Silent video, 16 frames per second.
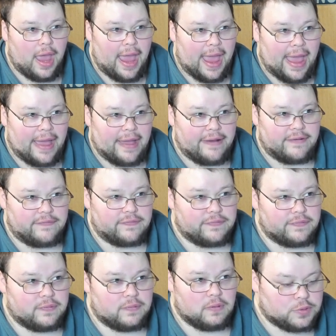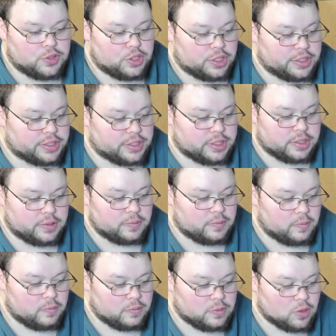have just
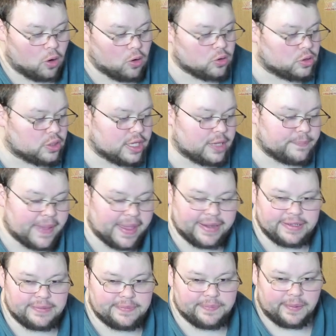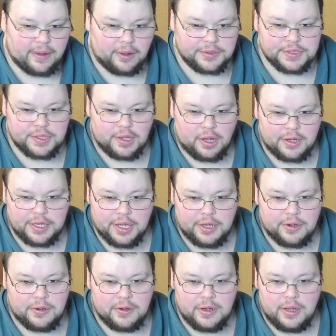totally abandoned Pulse
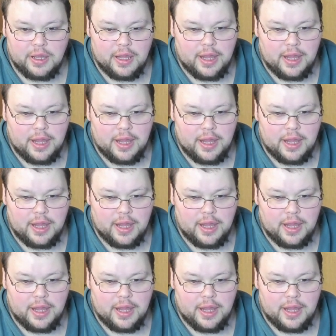Audio